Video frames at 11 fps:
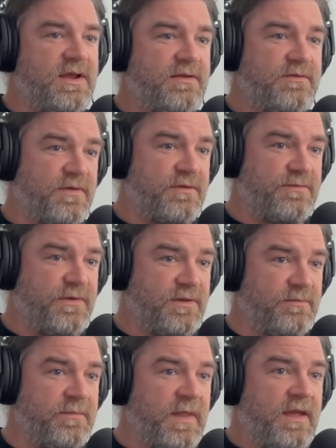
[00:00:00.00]
it for the
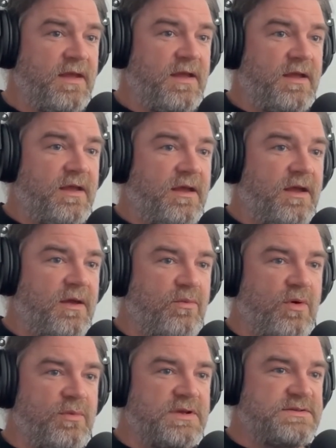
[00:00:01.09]
film, and
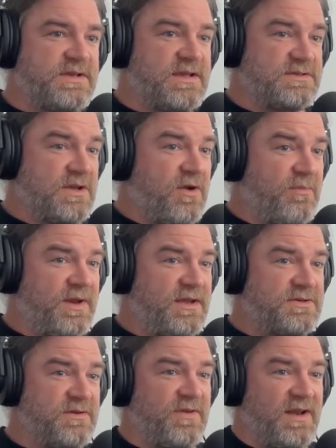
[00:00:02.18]
what we see is a
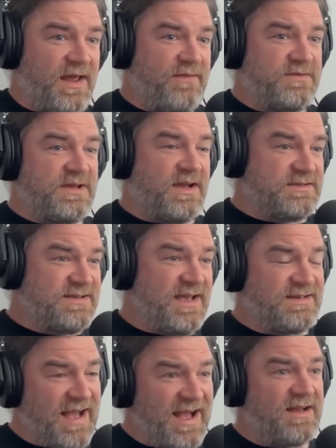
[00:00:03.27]
combination of a life-size
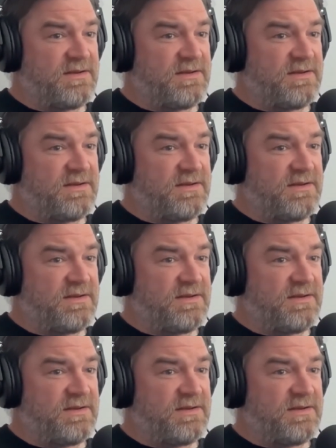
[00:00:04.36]
set and